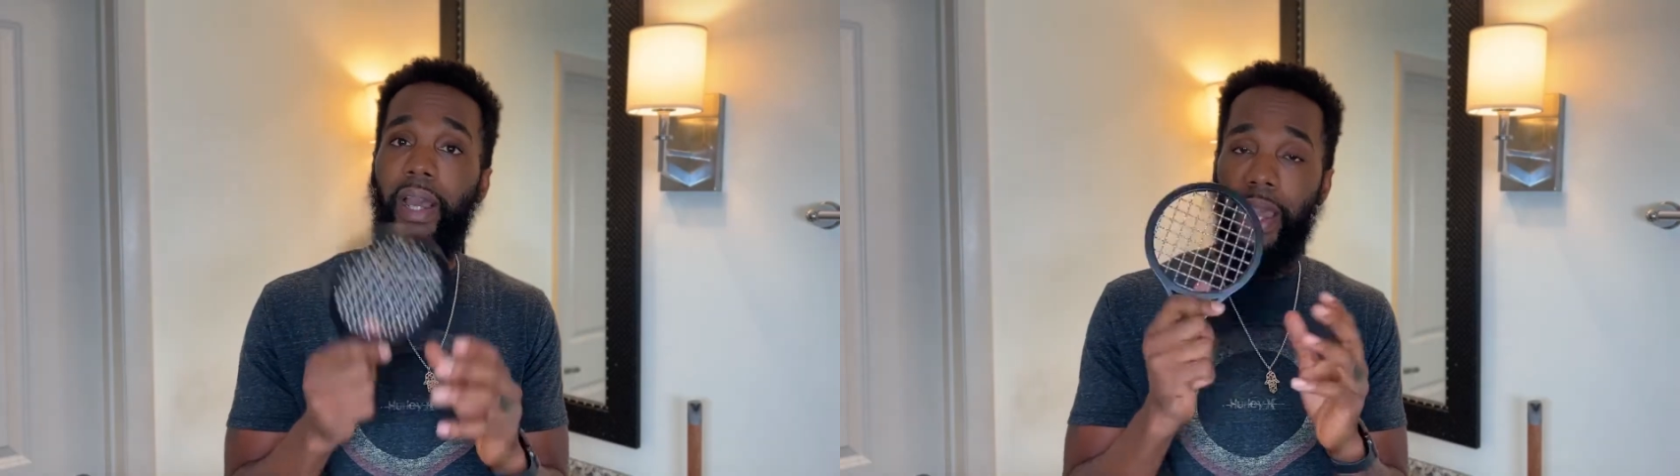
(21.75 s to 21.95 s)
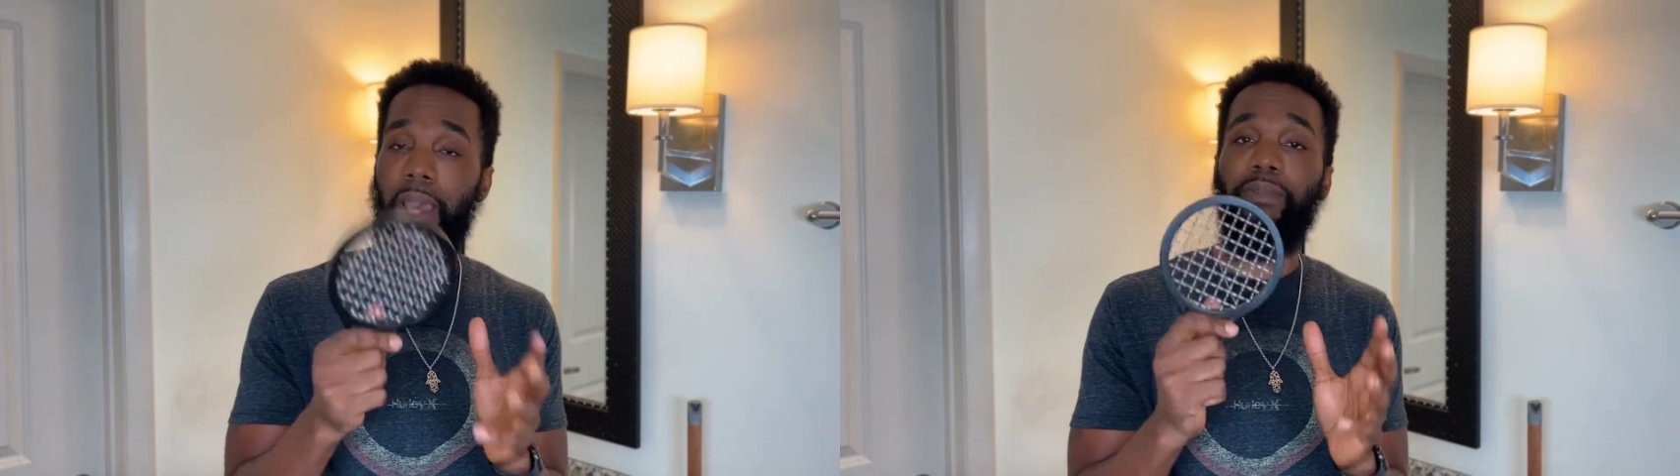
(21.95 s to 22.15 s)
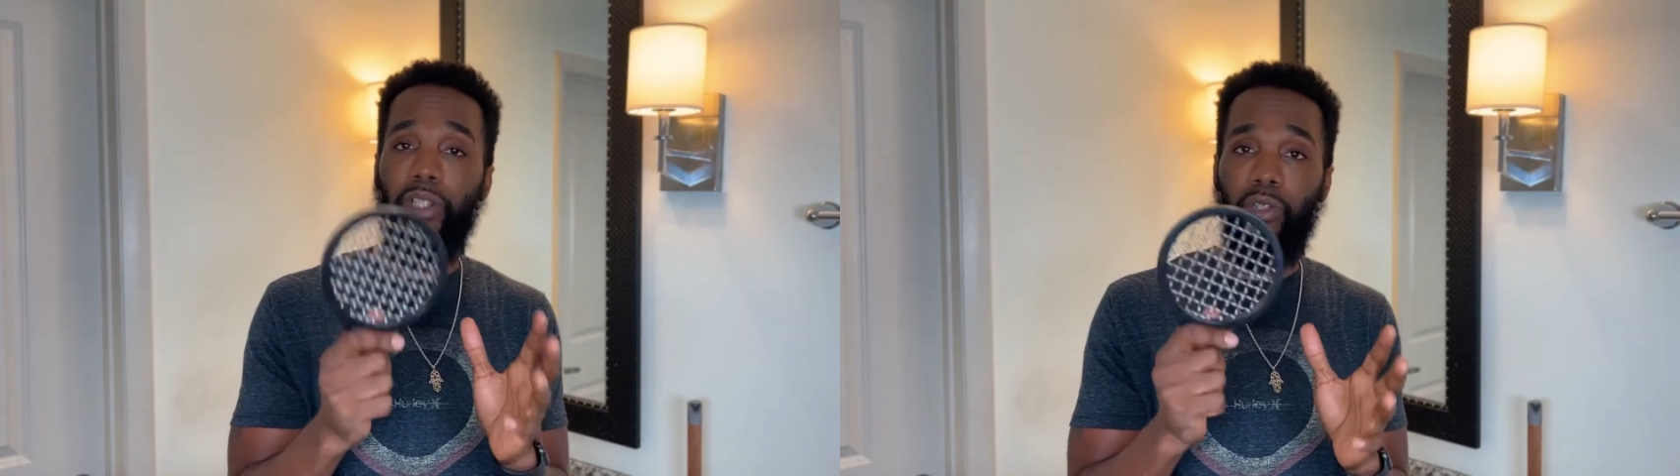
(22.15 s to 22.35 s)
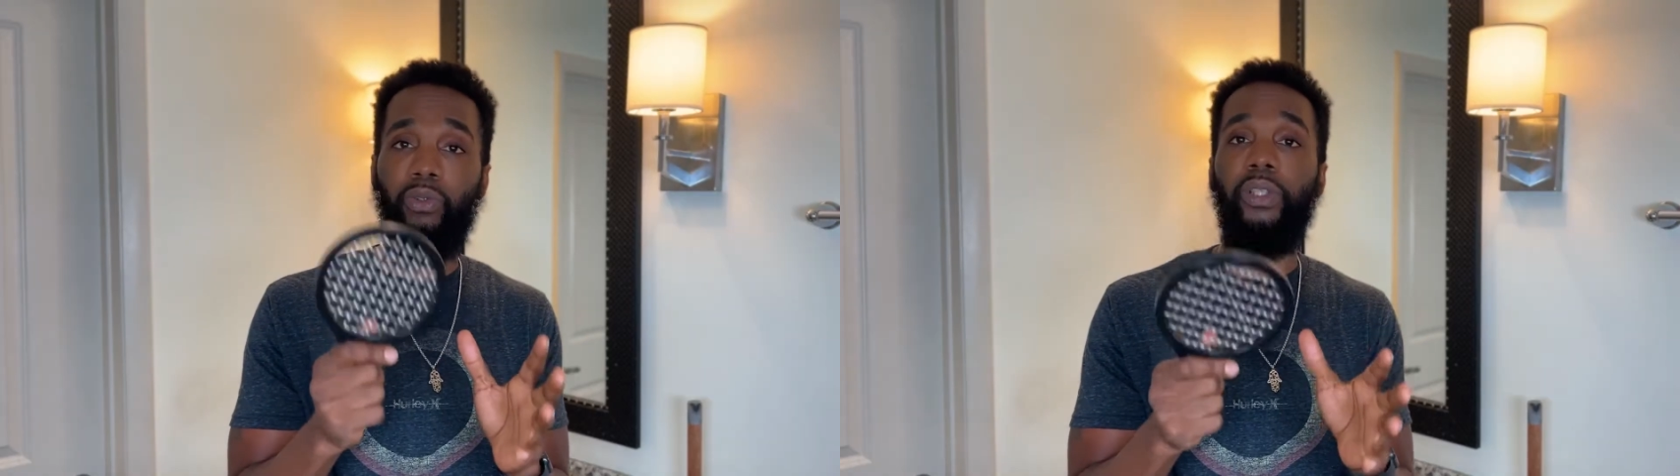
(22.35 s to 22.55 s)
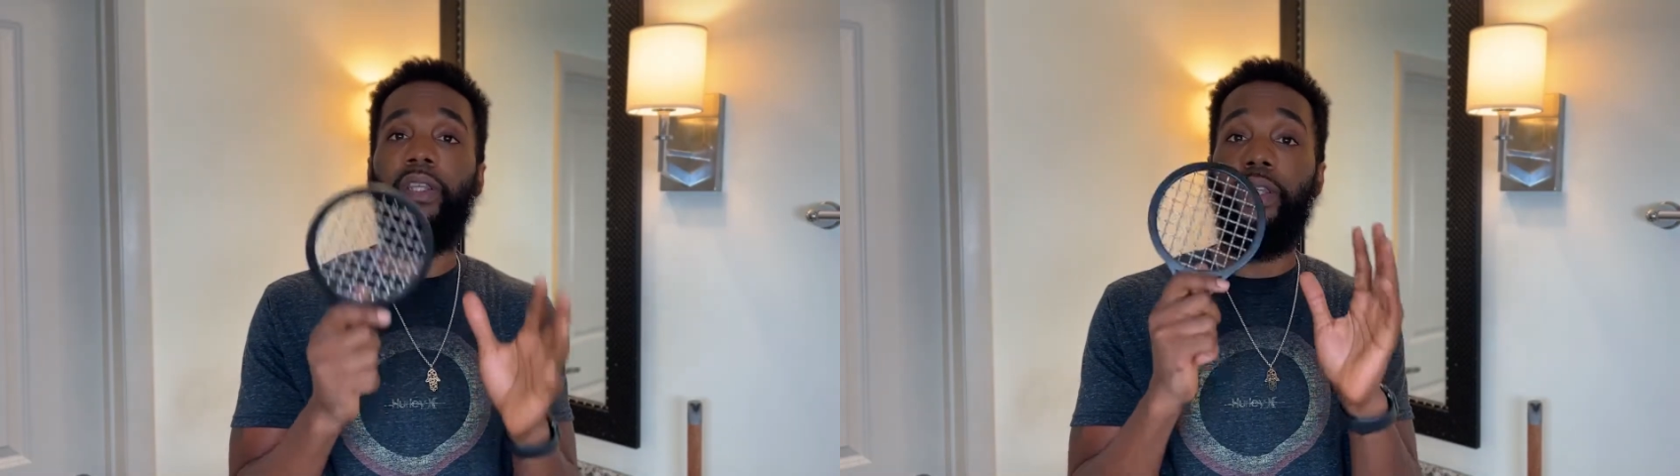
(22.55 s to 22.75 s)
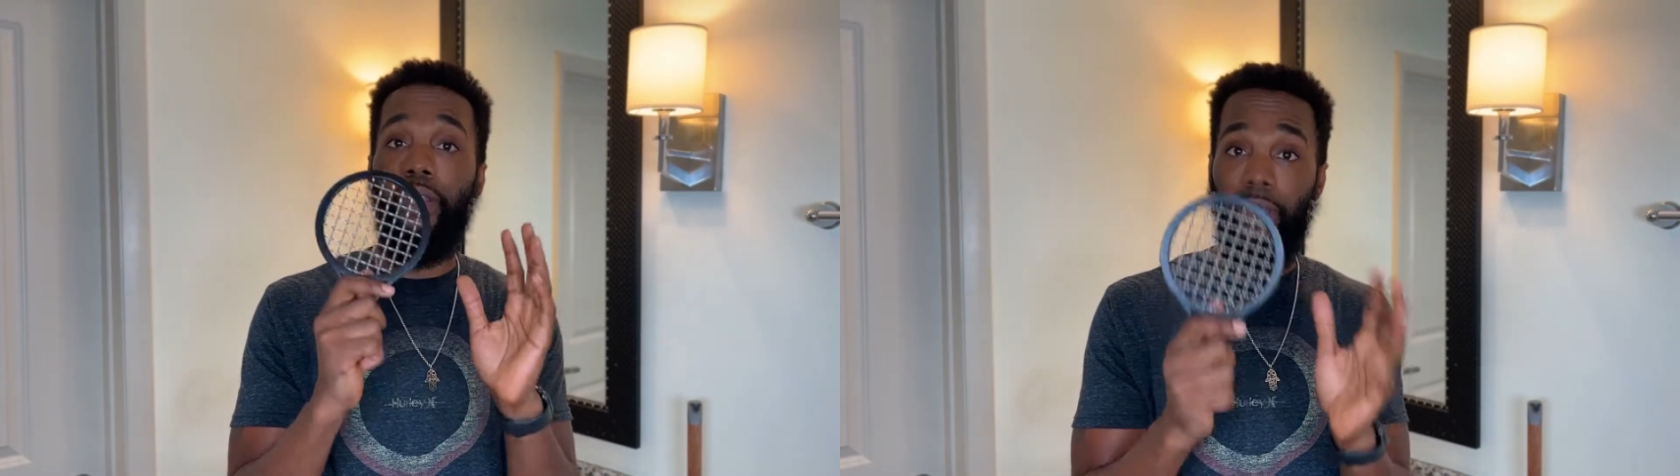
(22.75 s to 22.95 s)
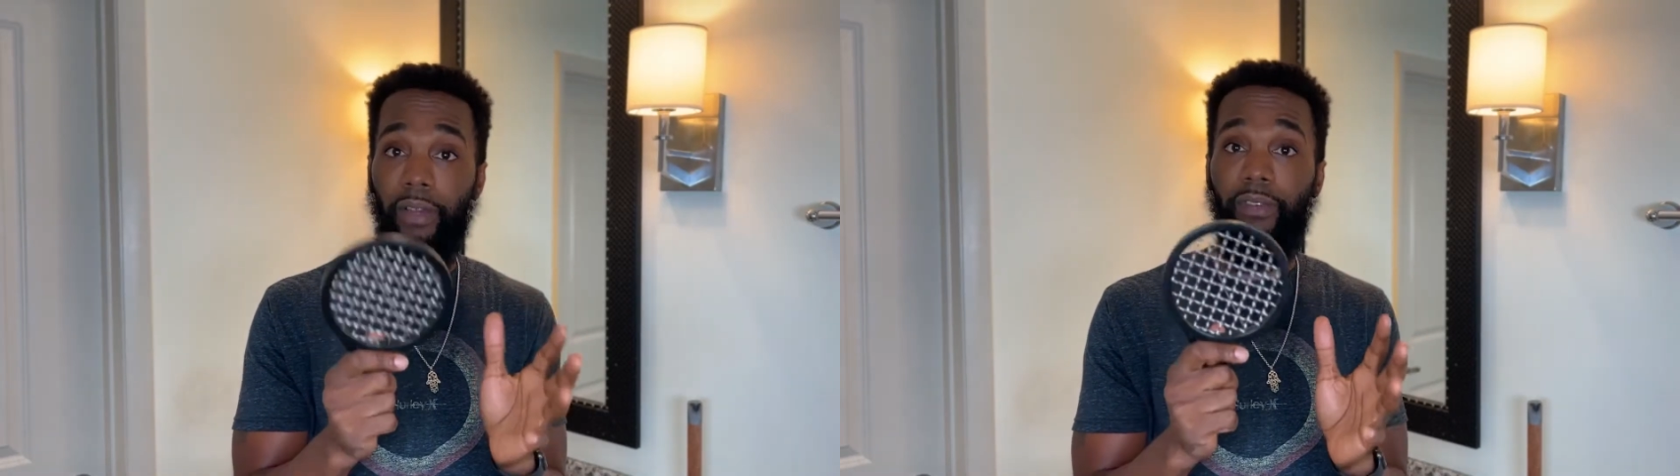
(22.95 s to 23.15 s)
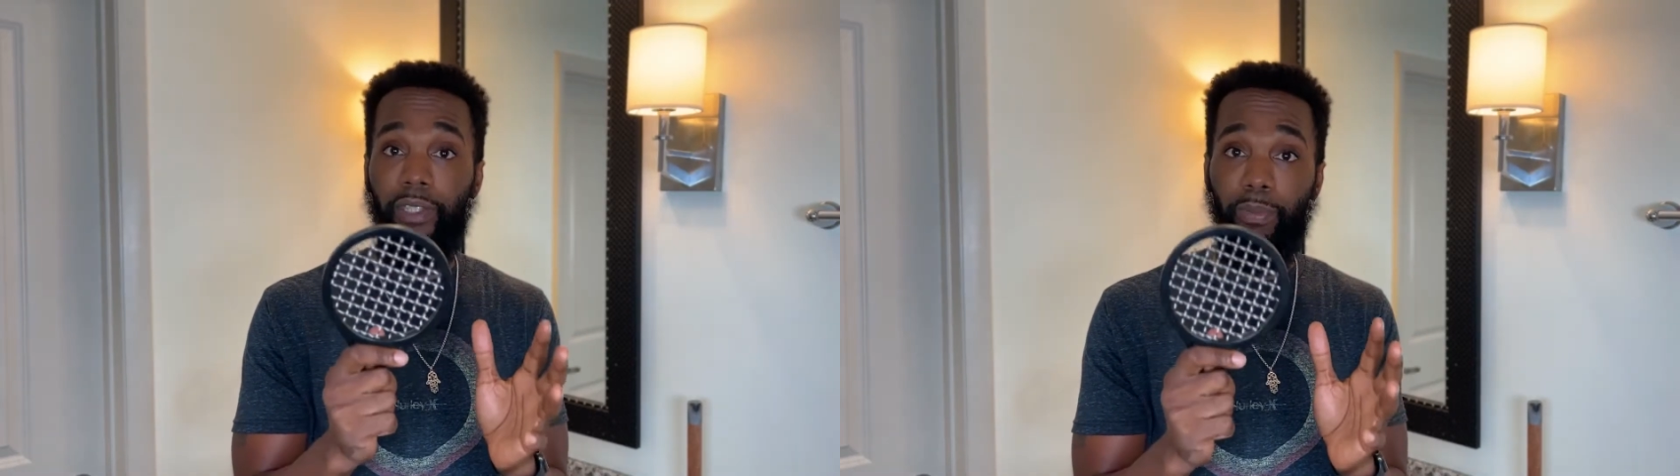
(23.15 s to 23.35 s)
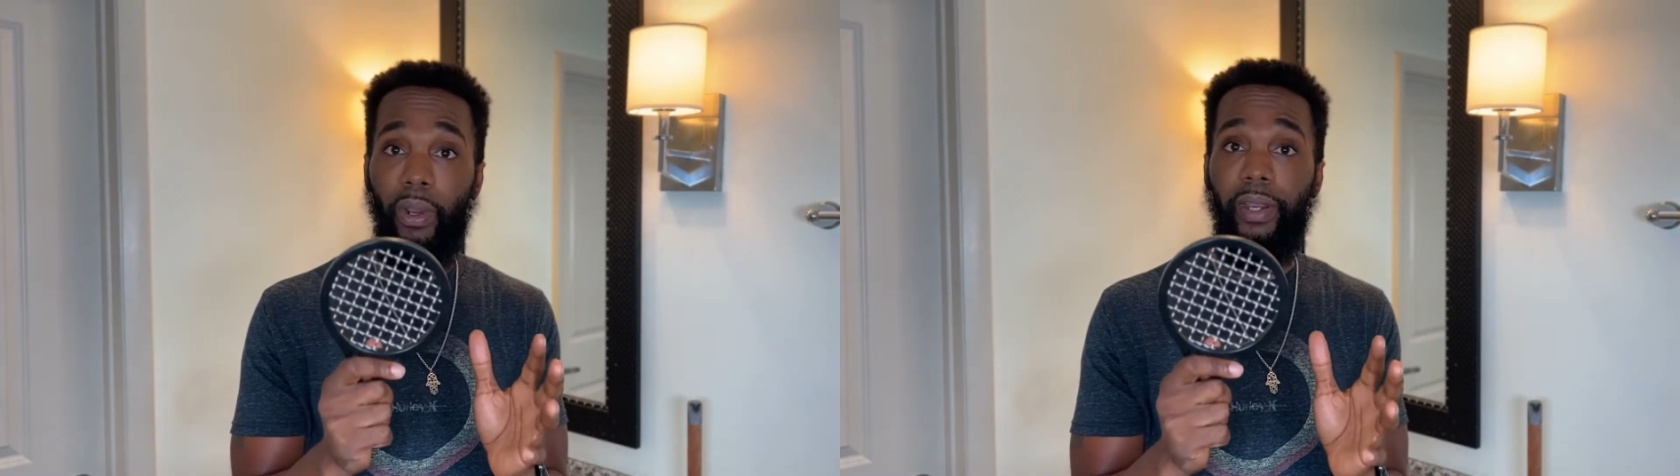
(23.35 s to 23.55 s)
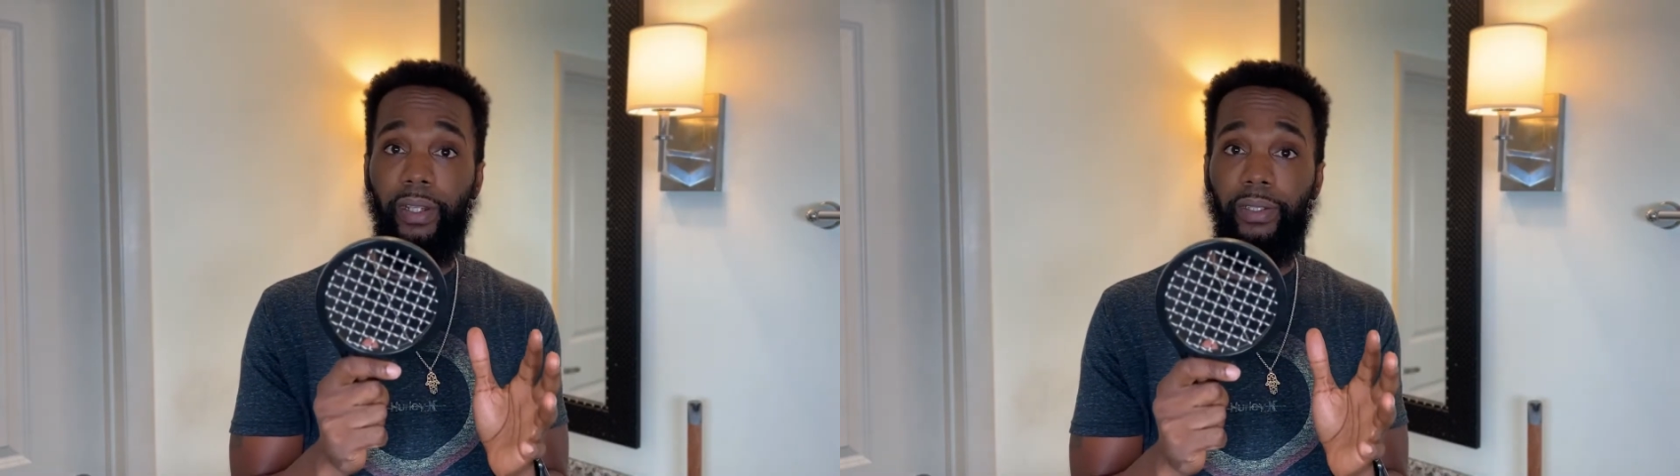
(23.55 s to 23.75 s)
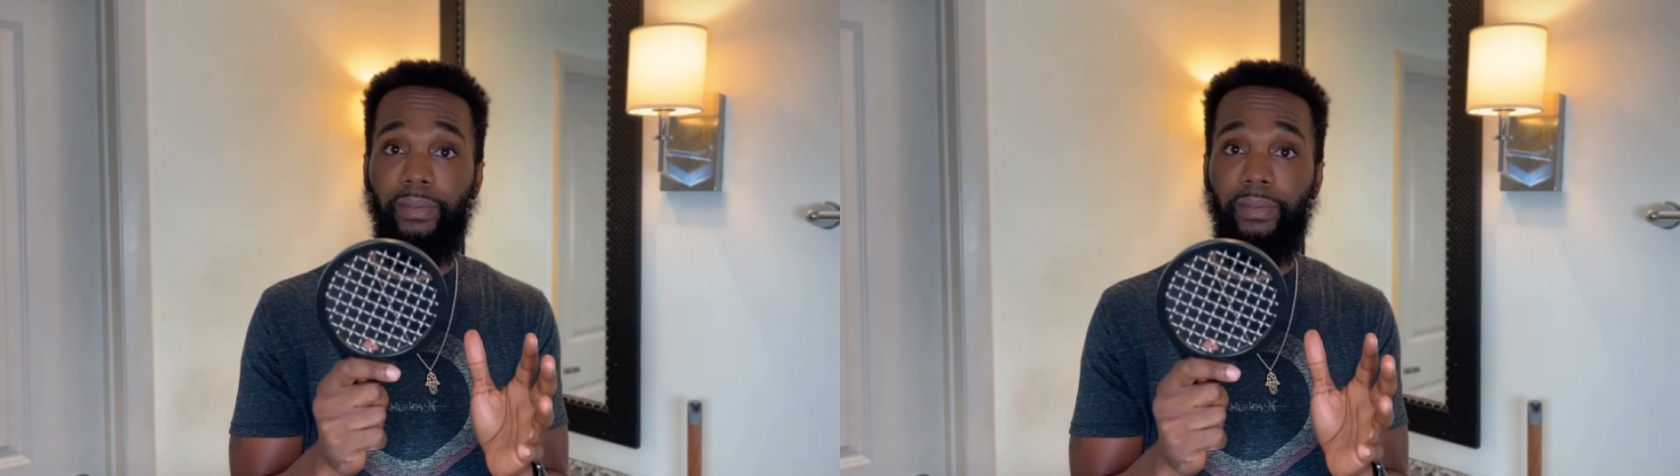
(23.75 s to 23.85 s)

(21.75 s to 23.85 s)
I absolutely love this product.